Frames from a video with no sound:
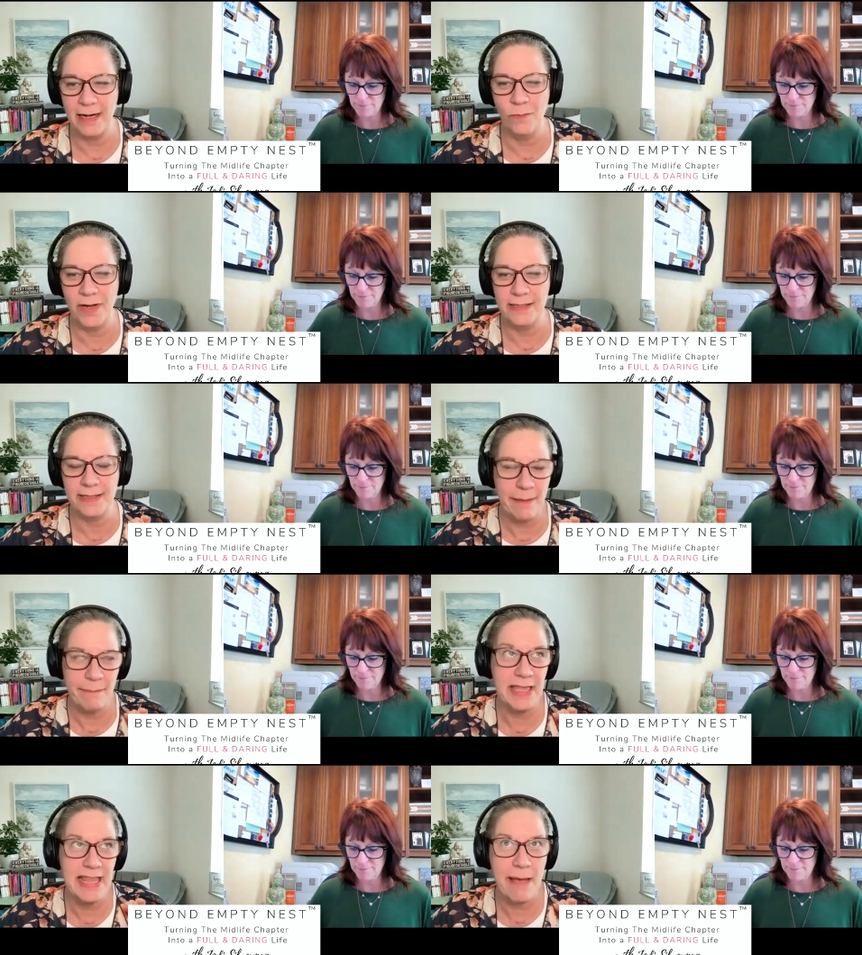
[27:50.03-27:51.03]
Speaker 1: And what does that
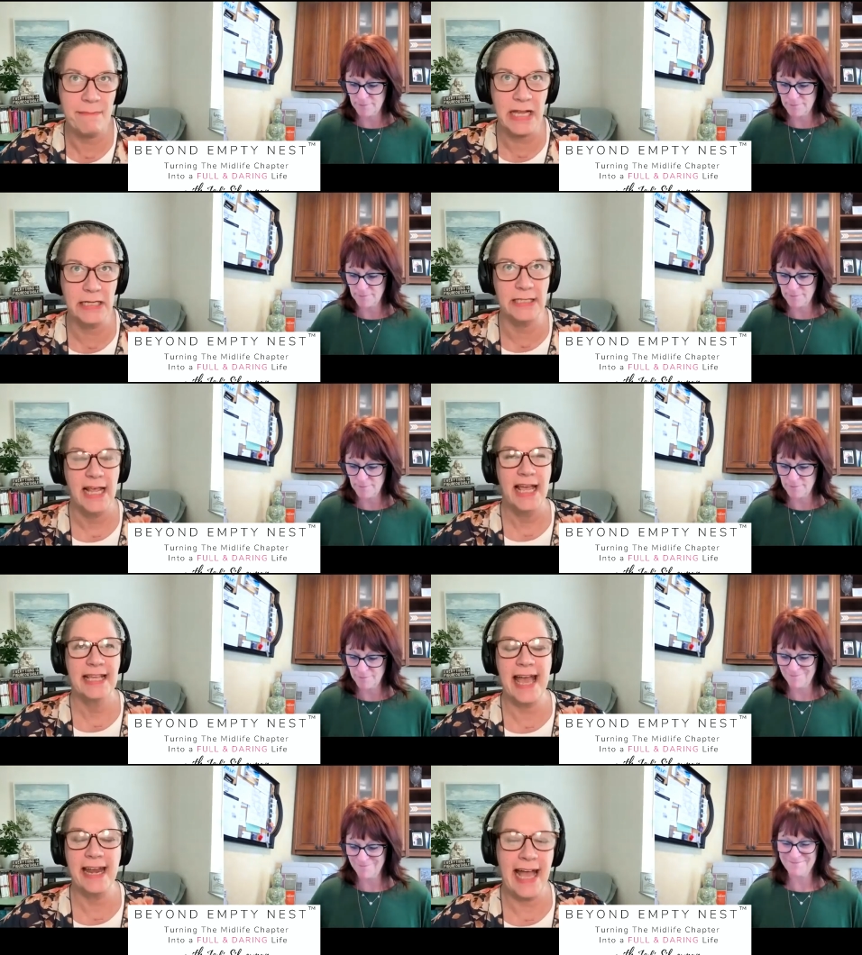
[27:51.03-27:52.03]
mean? That means
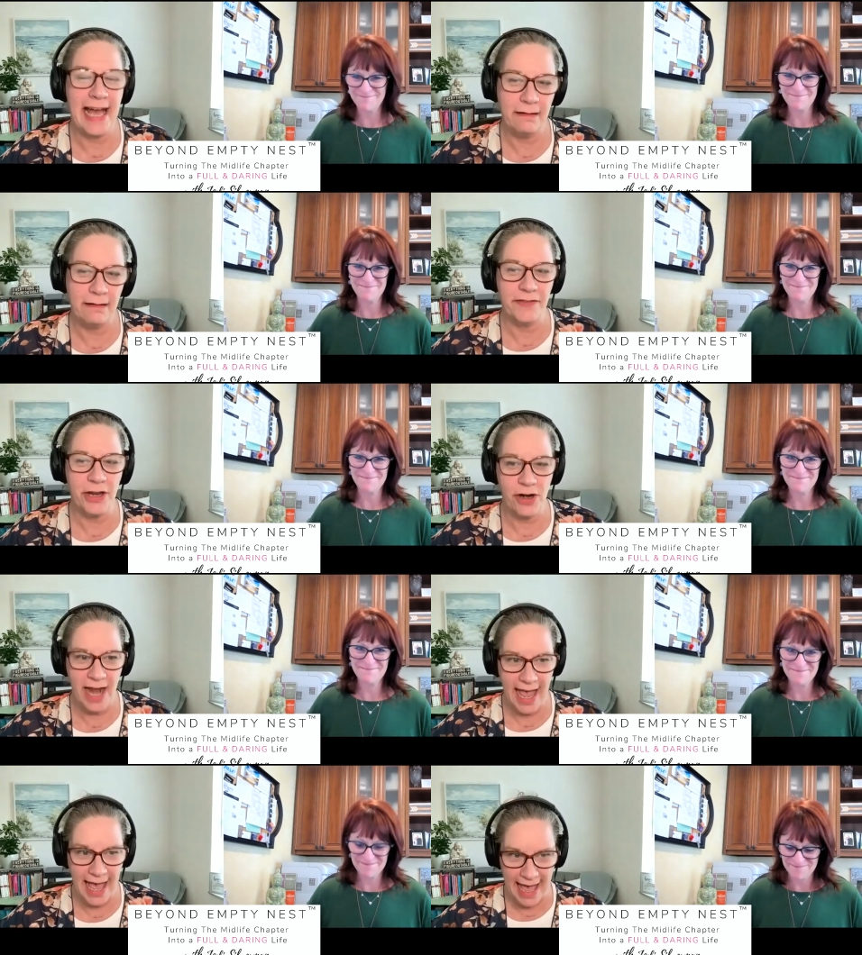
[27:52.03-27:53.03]
get out of your
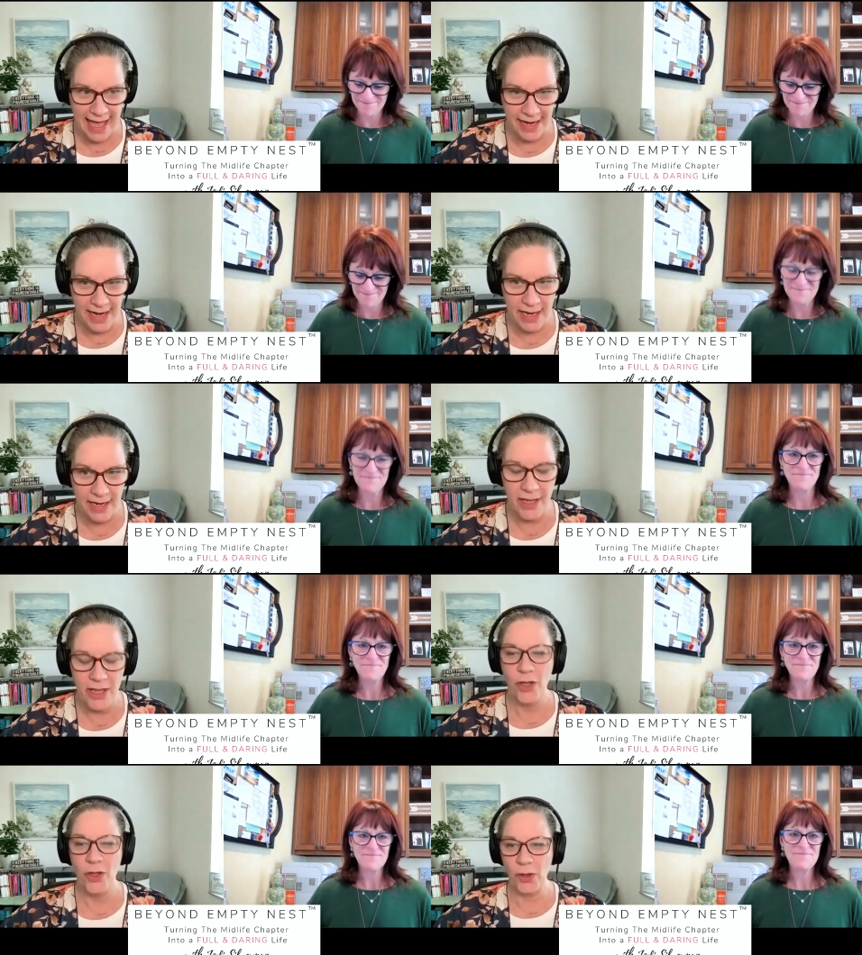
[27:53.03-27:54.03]
head
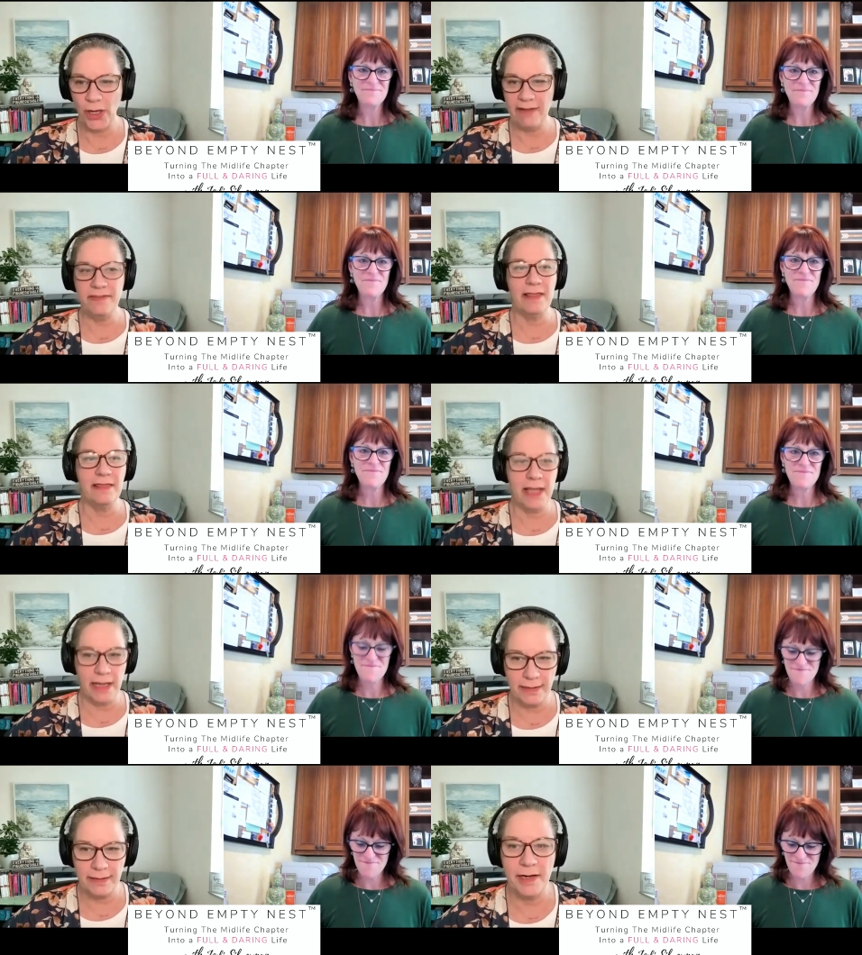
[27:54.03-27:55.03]
all of the
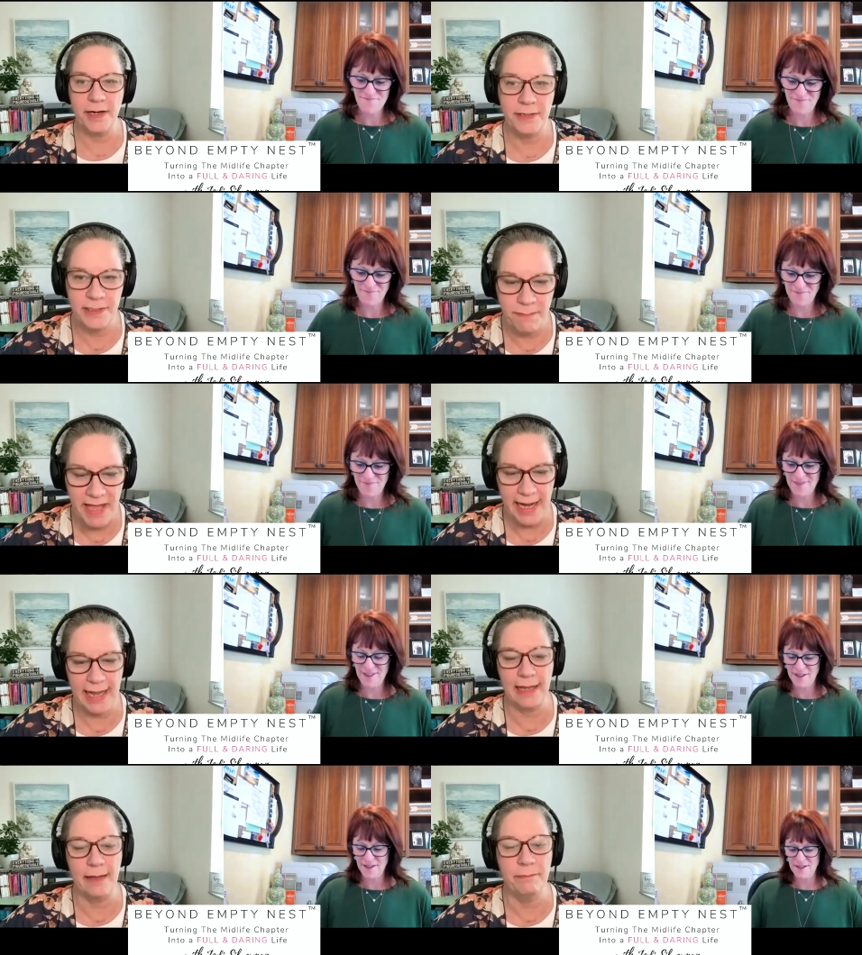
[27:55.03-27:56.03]
things that are
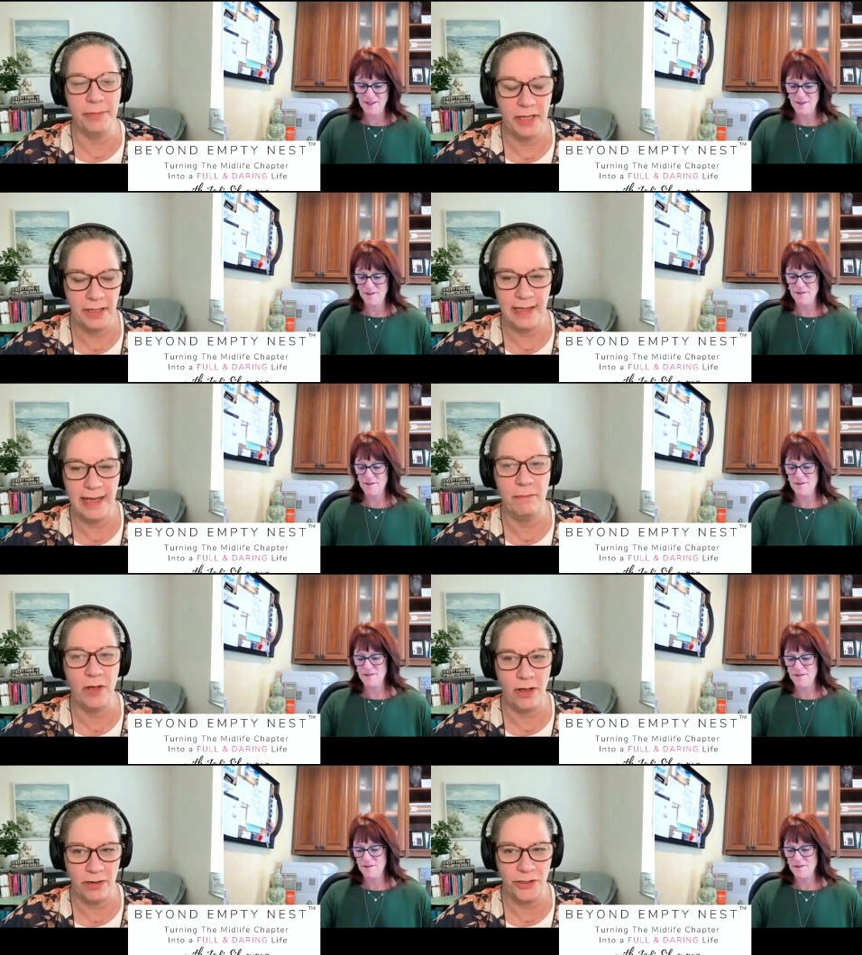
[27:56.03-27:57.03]
spinning and put them
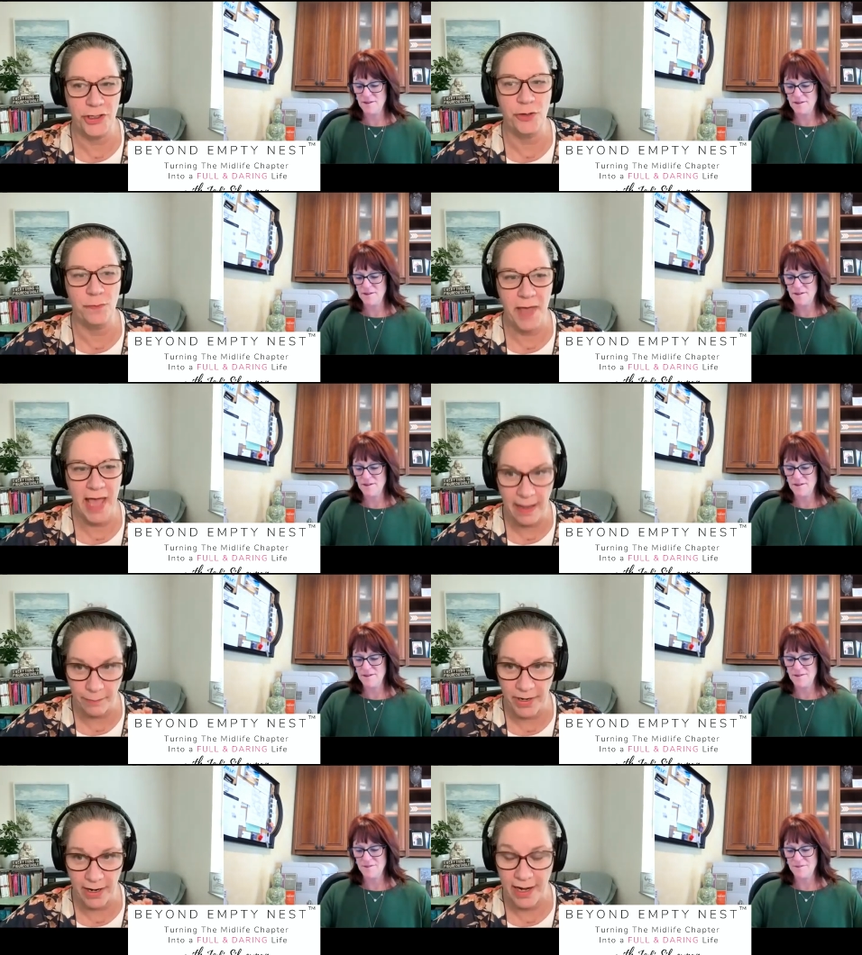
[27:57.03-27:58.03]
onto
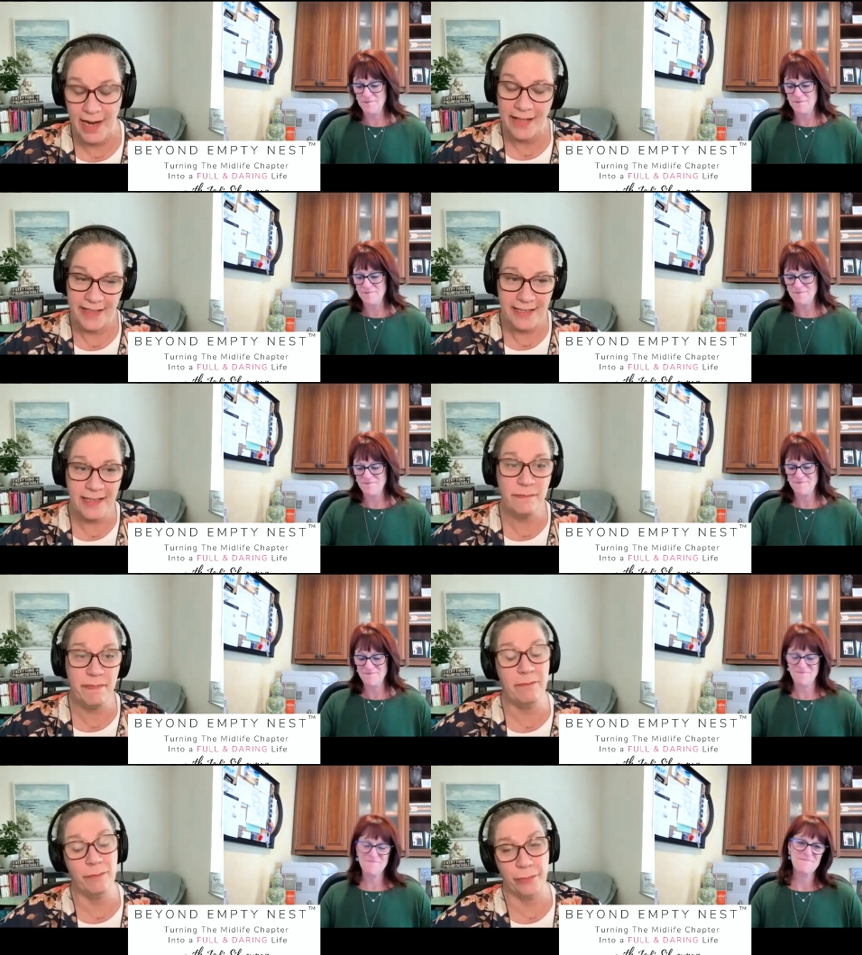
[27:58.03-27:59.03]
paper. This has
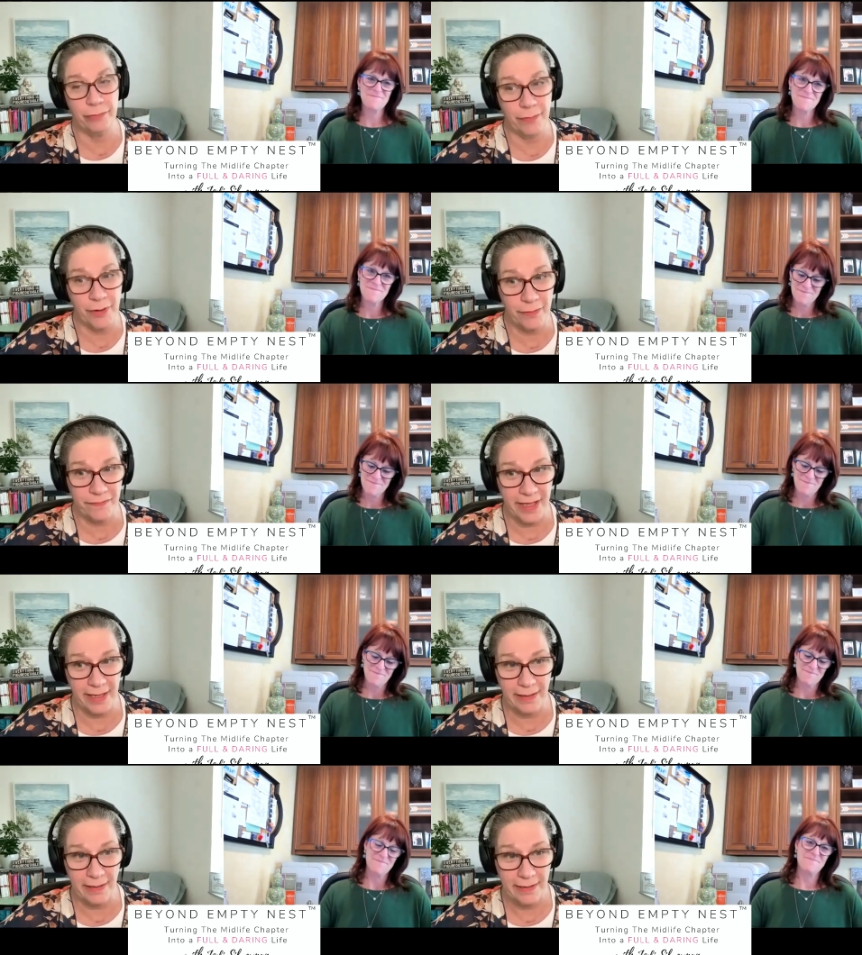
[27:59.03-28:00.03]
been
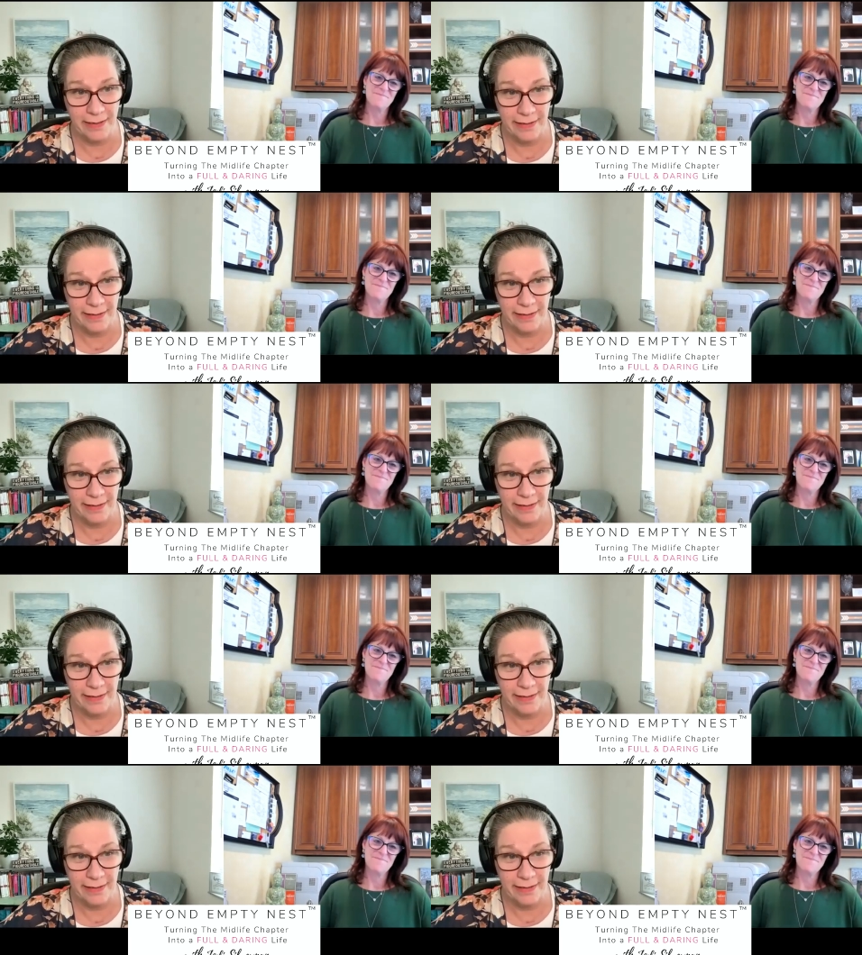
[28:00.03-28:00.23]
proven